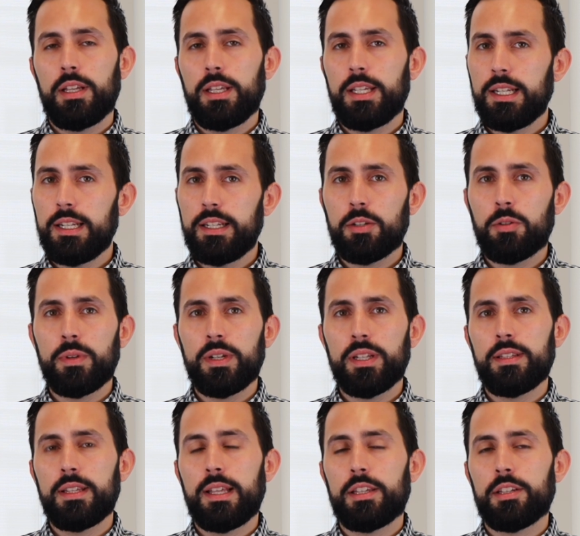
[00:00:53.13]

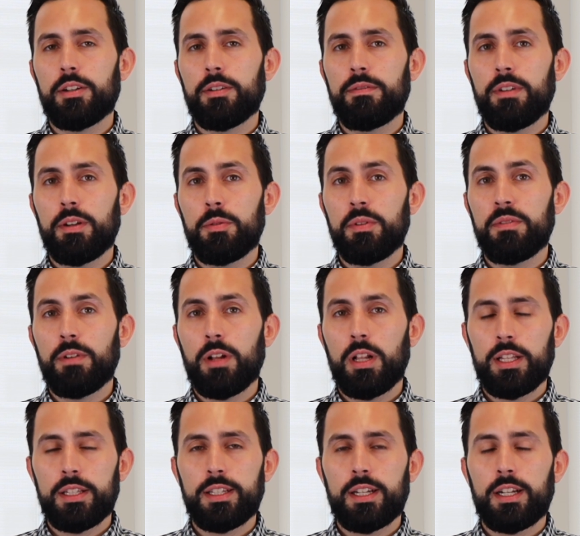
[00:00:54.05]
illiquid, that are very
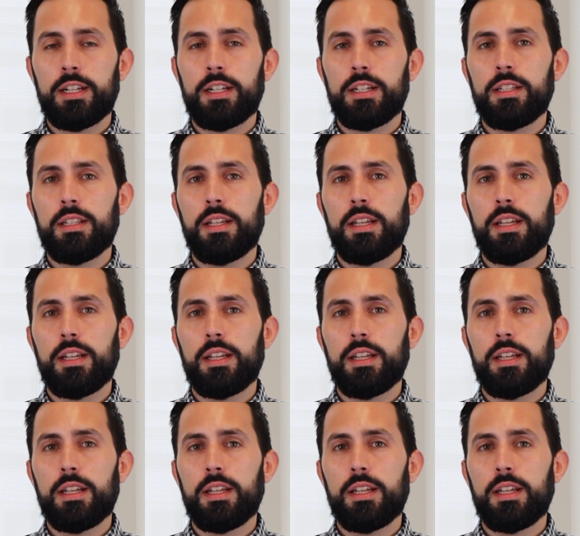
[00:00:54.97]
volatile,